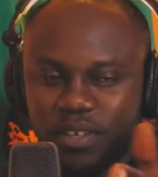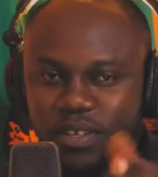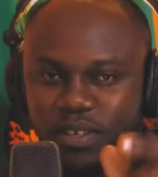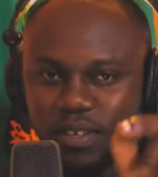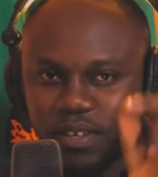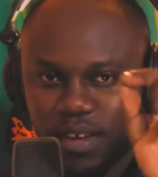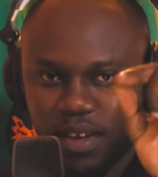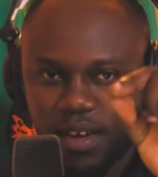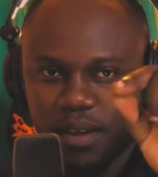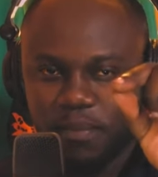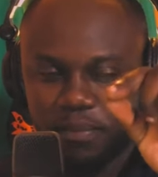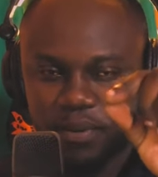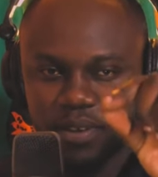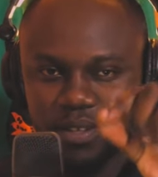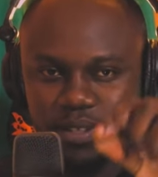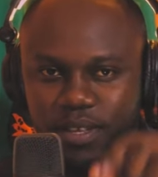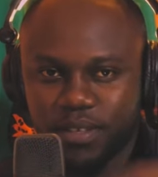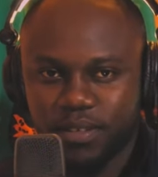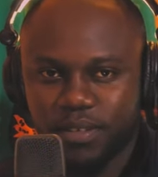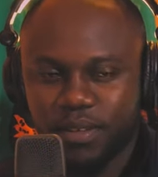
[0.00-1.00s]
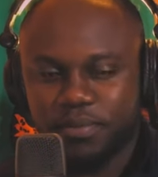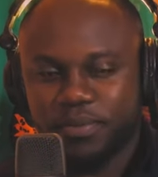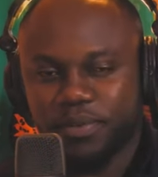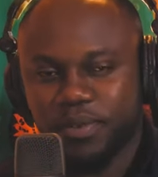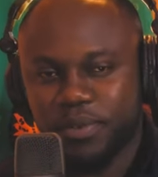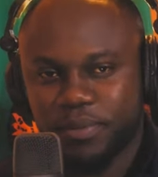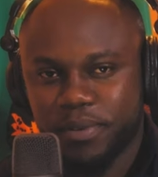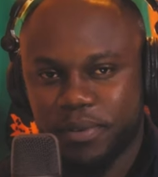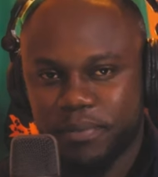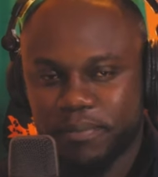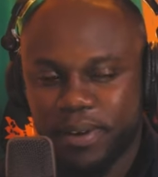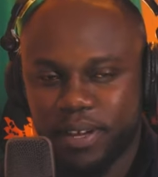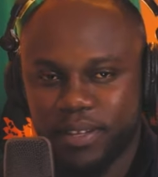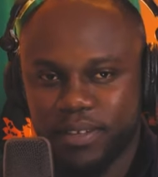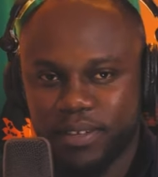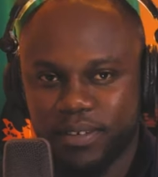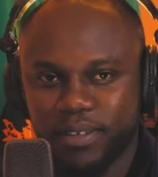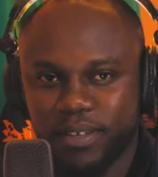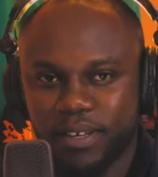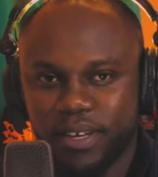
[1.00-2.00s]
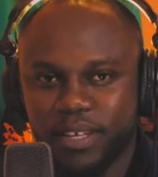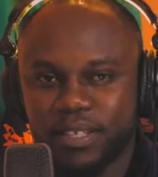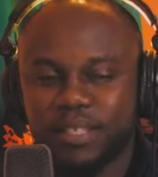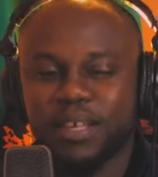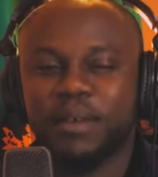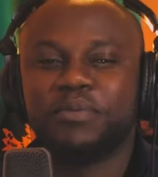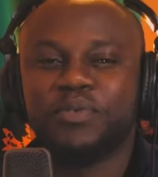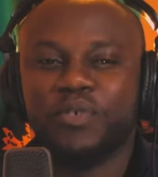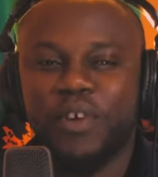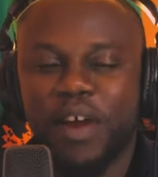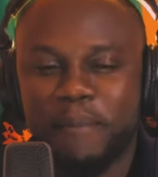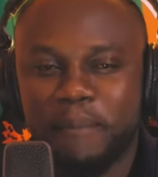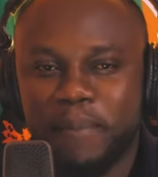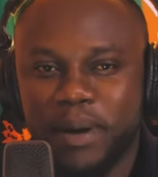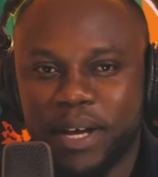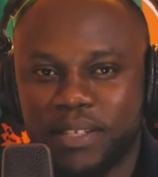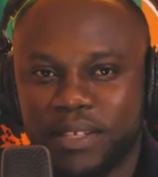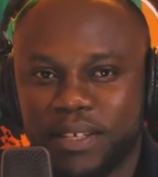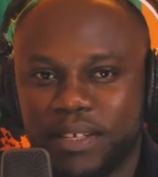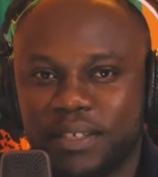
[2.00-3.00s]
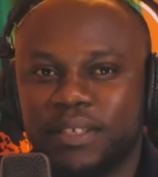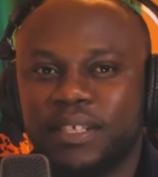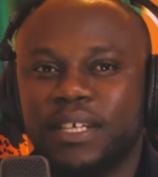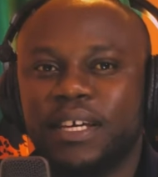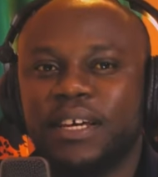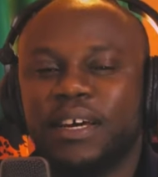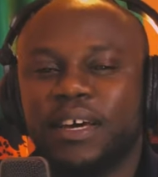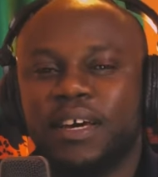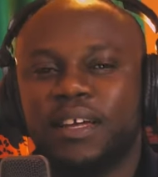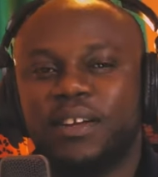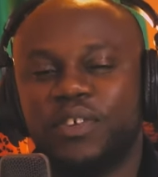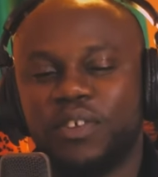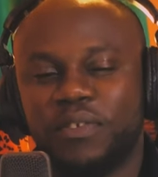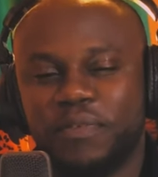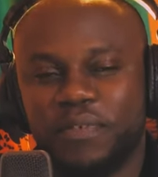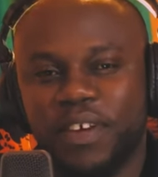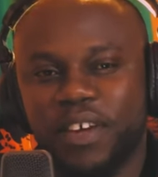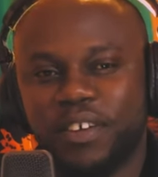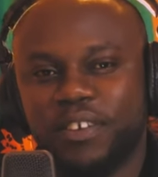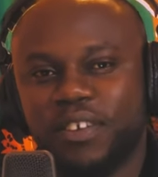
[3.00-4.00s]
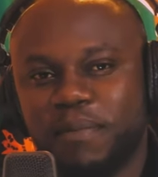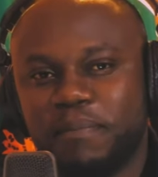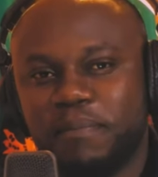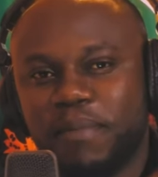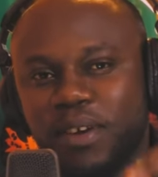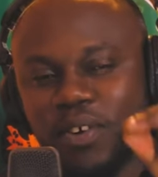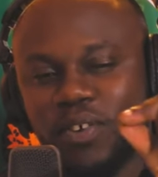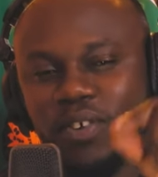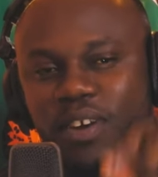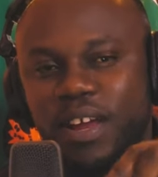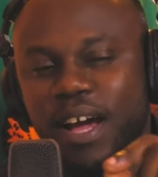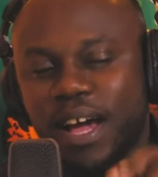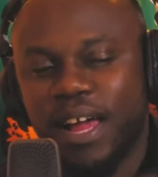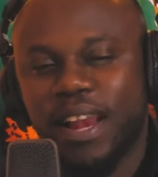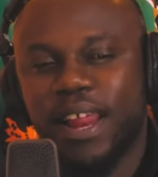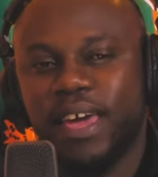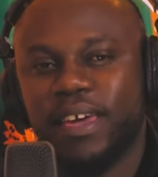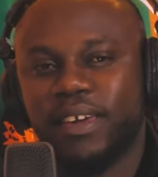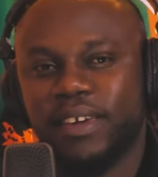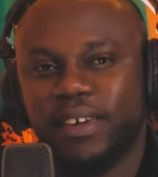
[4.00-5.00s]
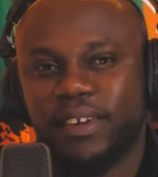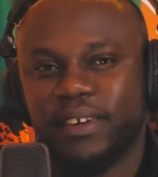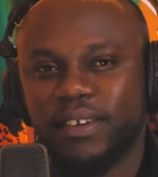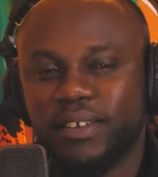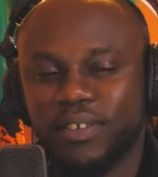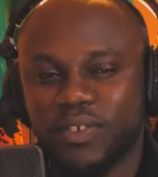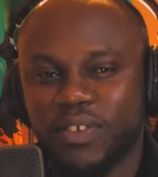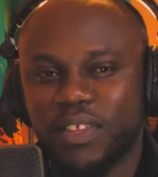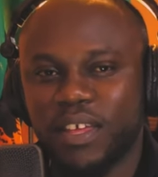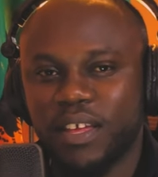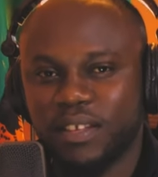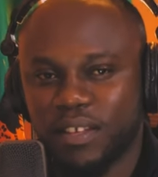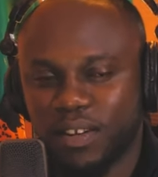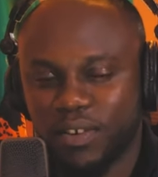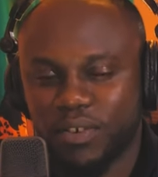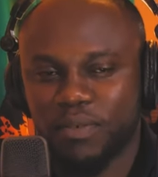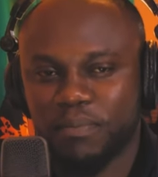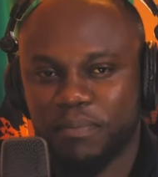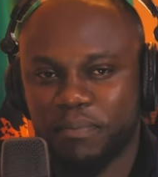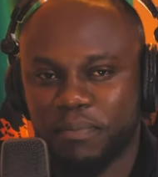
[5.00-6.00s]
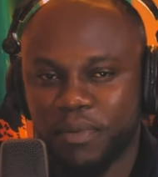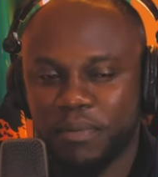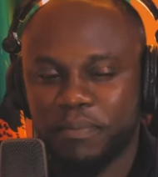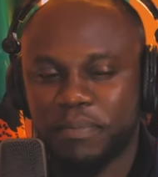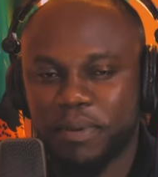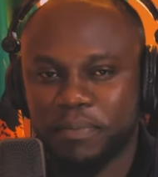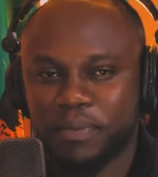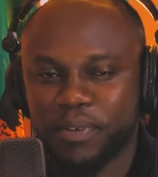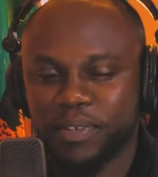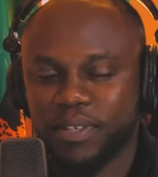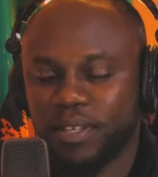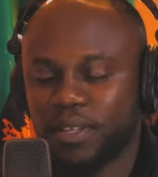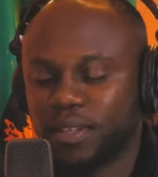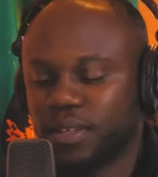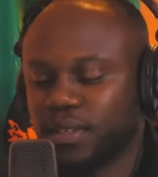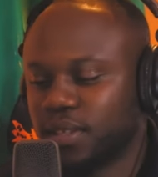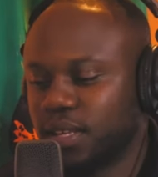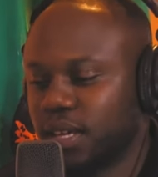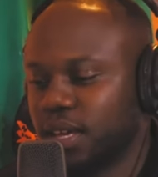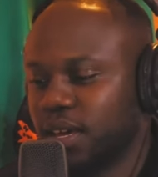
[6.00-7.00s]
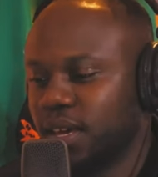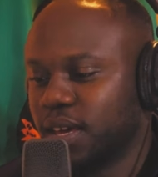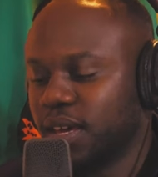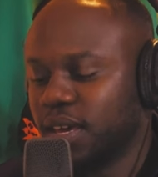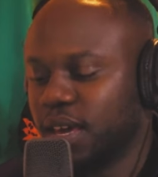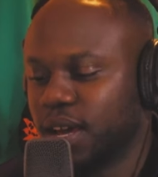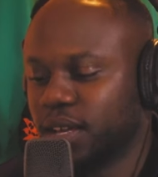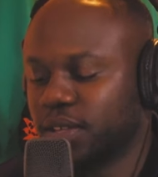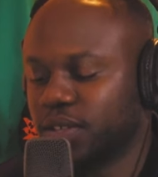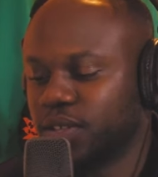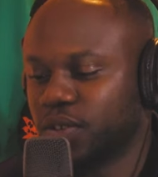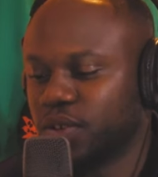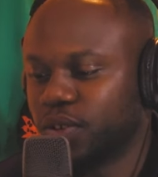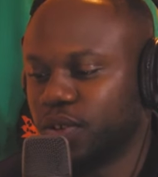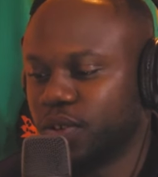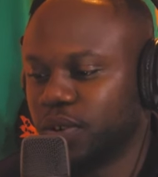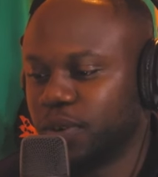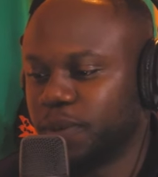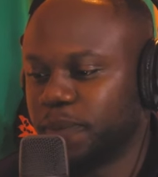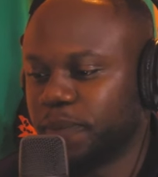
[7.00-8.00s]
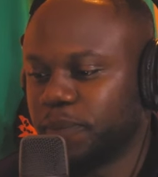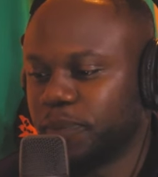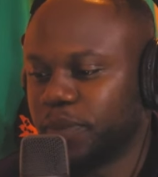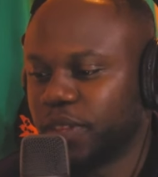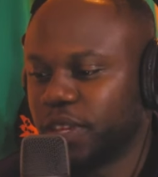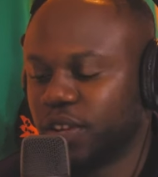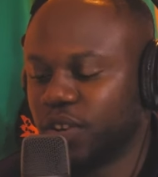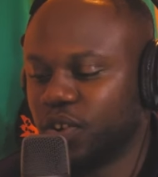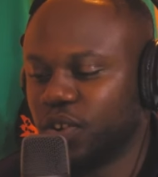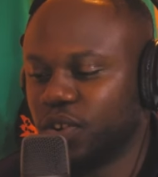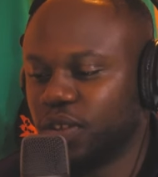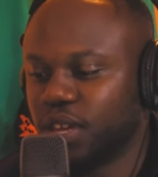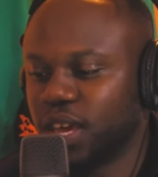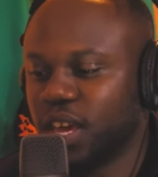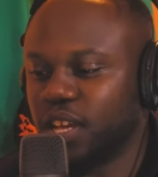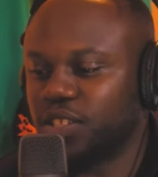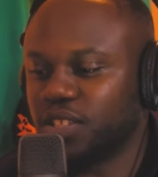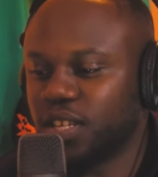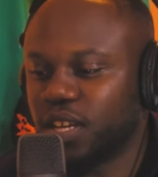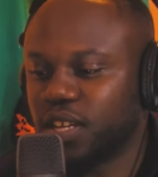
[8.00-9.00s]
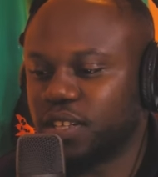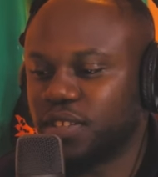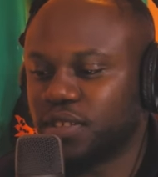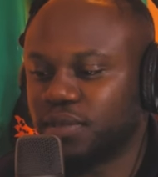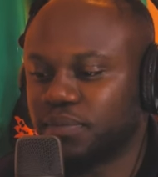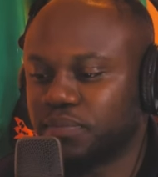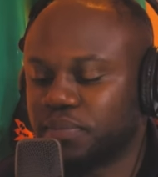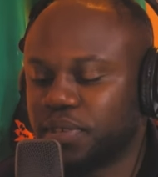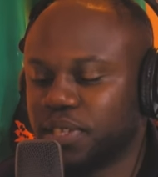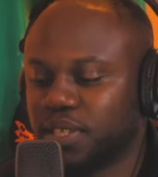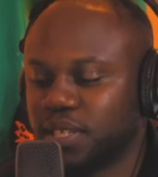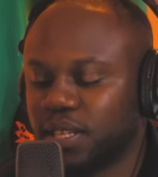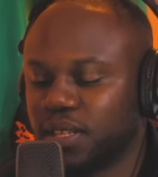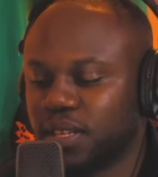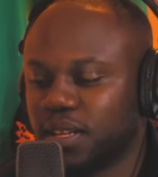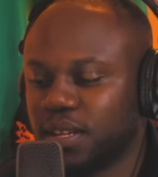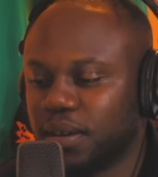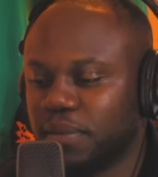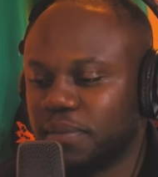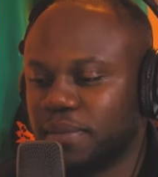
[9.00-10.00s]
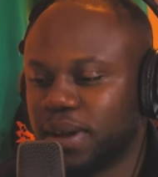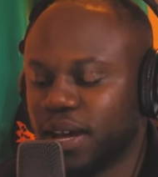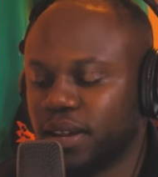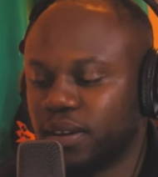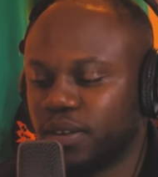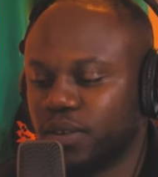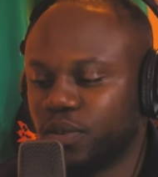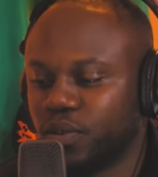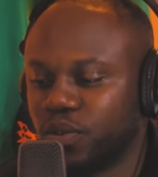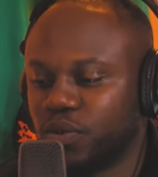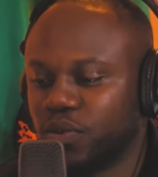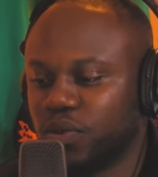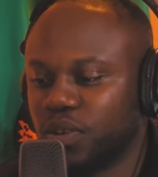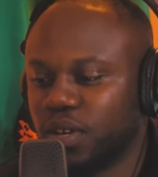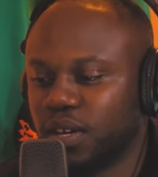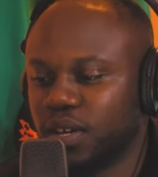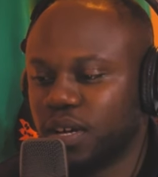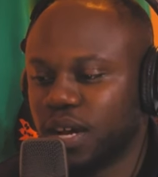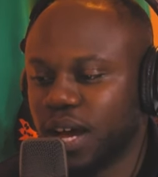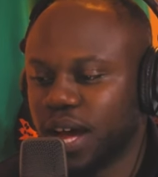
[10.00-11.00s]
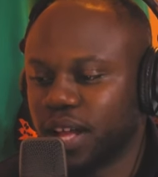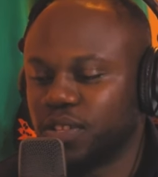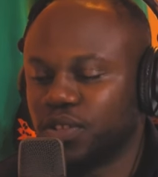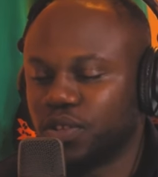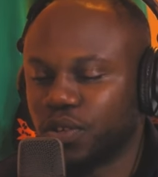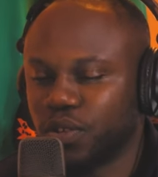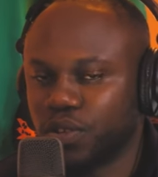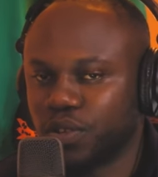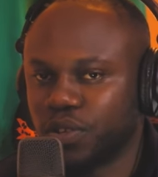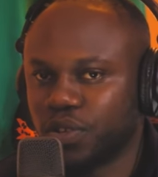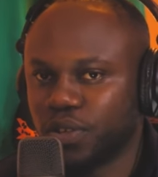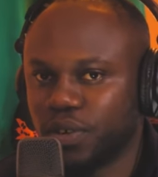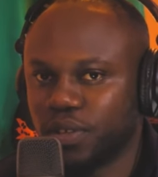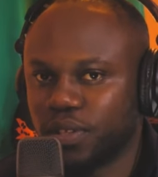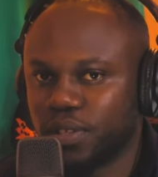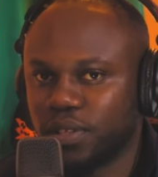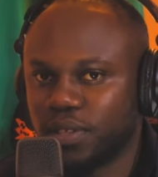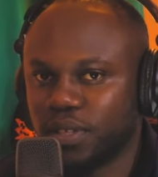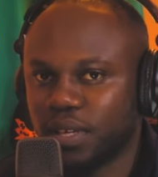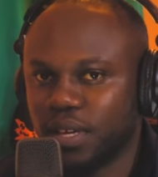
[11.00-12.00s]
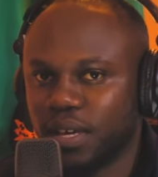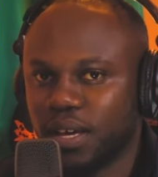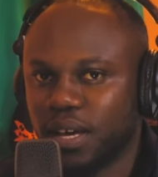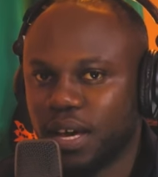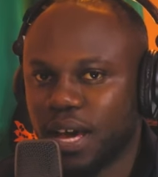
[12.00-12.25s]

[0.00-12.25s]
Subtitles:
you see, press that subscribe button, notification bell, and a like so that a lot more people see this. Yeah. So, you know, HH presented a man who had solutions.